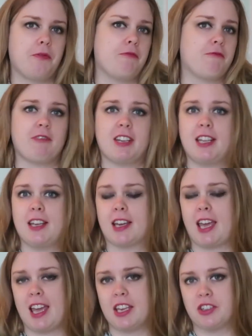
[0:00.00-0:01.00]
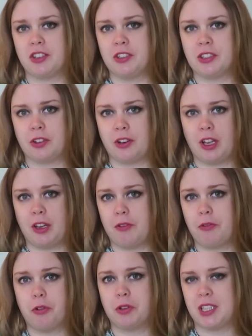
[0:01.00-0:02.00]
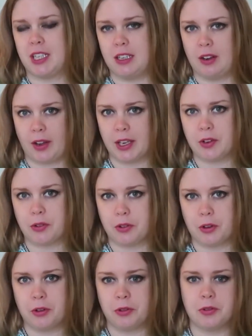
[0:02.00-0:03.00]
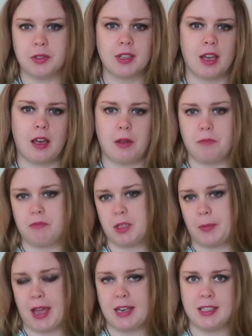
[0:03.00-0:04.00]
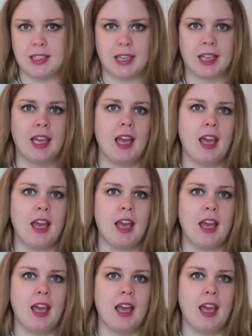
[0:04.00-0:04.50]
3 occasions on a 14-night cruise, depending.